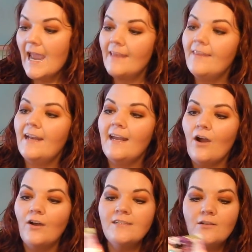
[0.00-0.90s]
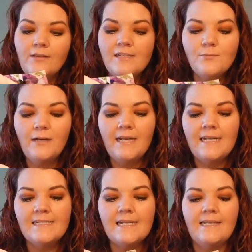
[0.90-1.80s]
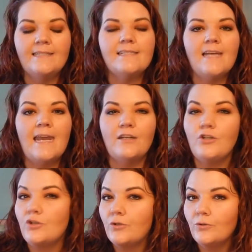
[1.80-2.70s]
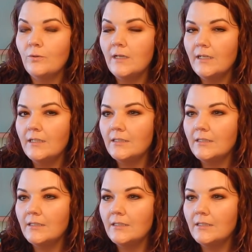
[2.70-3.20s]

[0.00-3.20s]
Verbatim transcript: And then I also, this one isn't a new